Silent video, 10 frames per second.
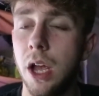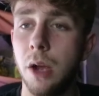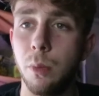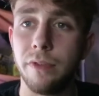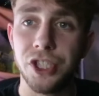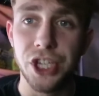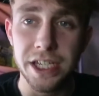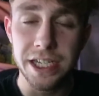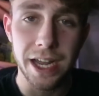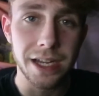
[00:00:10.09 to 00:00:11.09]
with a
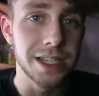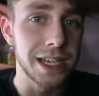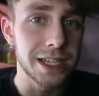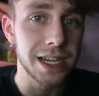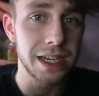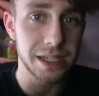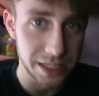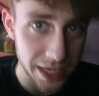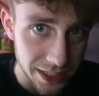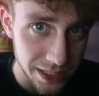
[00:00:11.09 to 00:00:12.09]
GTX
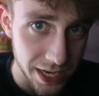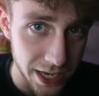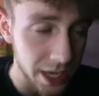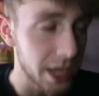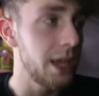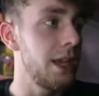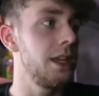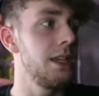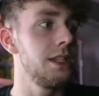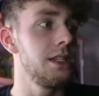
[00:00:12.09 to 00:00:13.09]
1660.
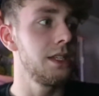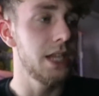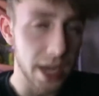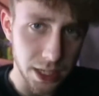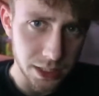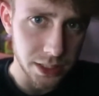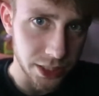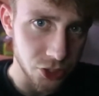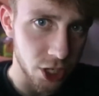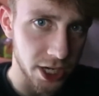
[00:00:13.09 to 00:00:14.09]
So yeah, let's
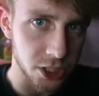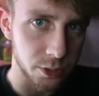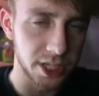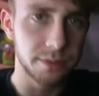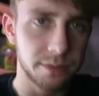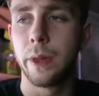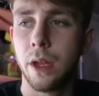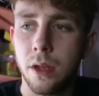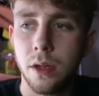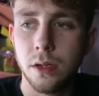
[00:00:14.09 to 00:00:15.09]
get straight into it.
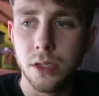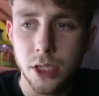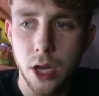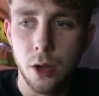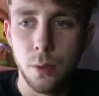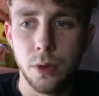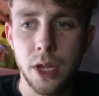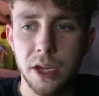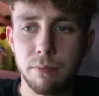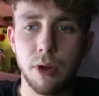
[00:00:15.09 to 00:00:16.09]
So
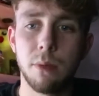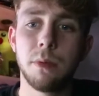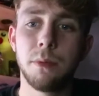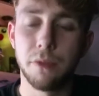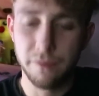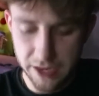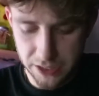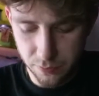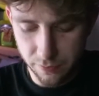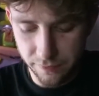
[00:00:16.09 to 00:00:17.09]
the problem you'll
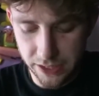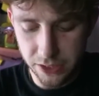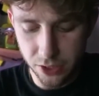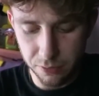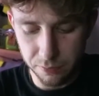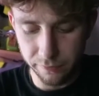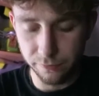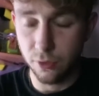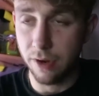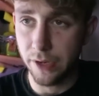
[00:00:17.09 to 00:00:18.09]
face with this type
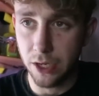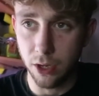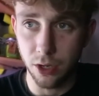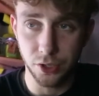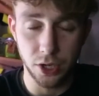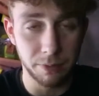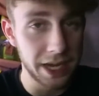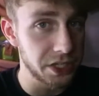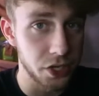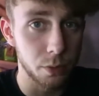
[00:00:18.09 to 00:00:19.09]
of graphic card, I'm
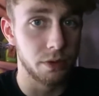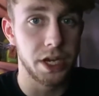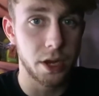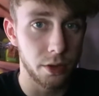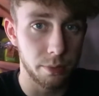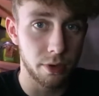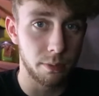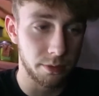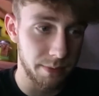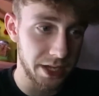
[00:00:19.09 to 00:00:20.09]
guessing you already know the
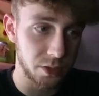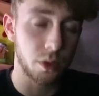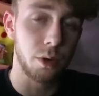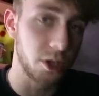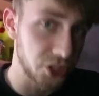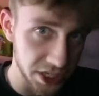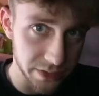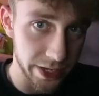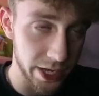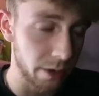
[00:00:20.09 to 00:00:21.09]
problem, hence why you're watching this
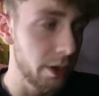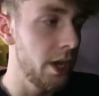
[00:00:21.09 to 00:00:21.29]
video,